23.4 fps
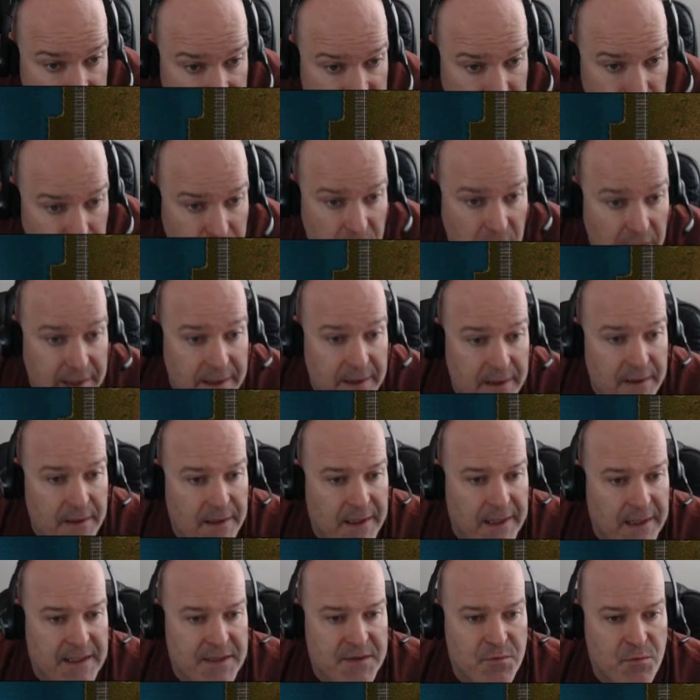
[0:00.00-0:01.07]
Supply
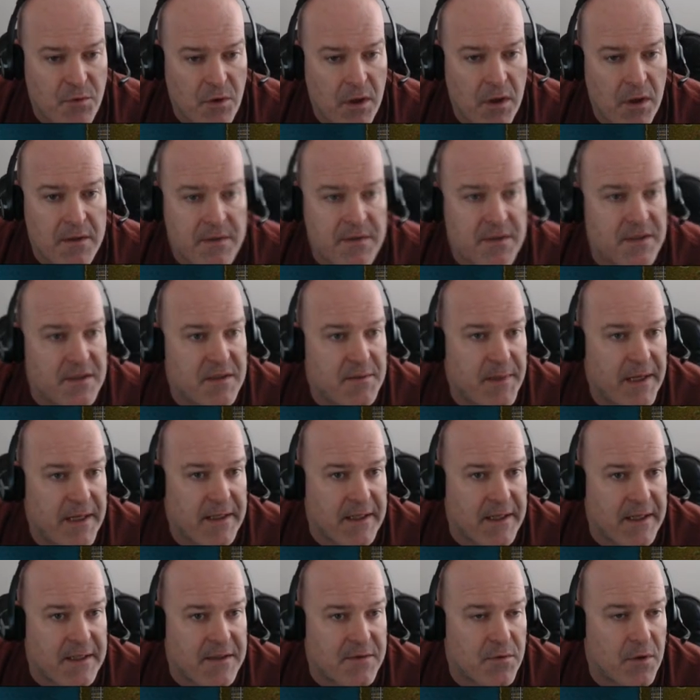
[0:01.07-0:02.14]
gas raw to
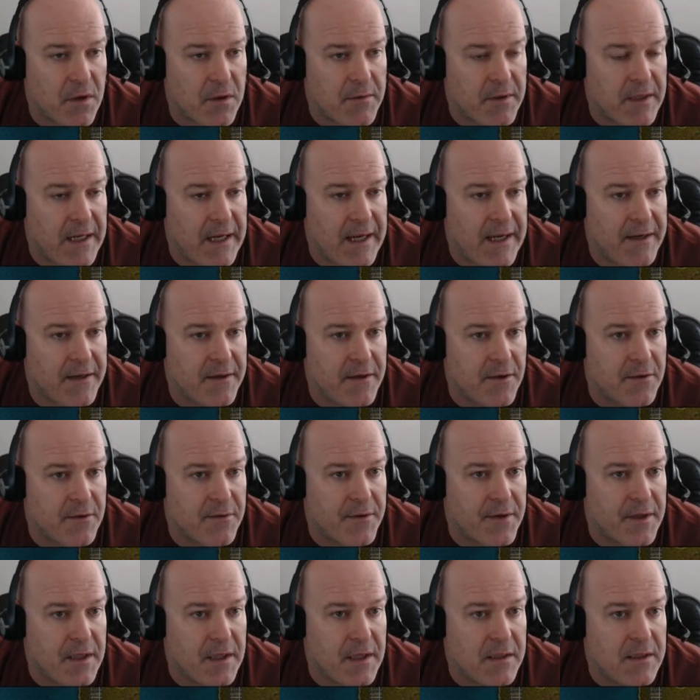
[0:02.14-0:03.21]
demand gas raw. We're going to add another
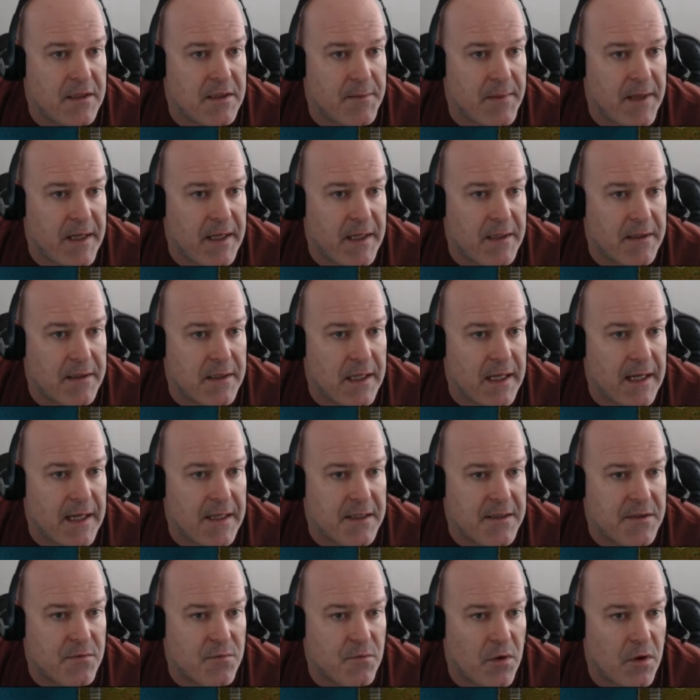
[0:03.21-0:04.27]
thing, demand
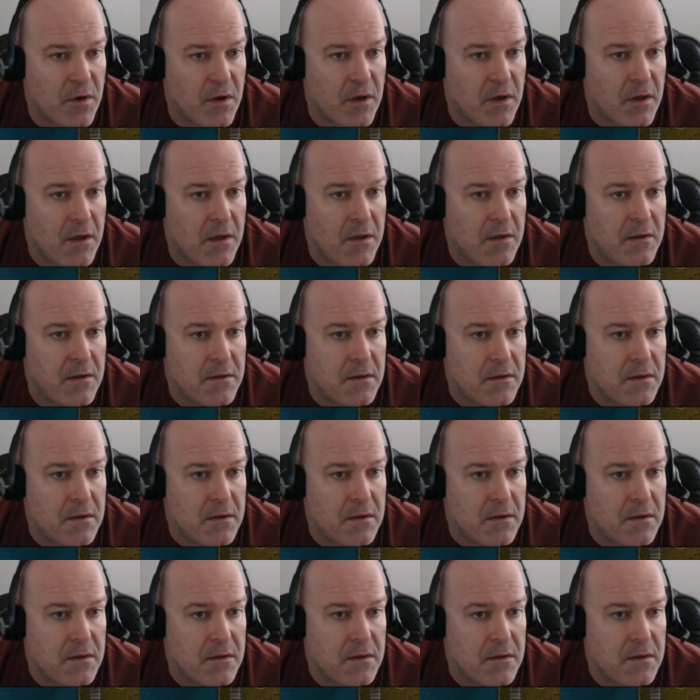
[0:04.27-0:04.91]
gas raw,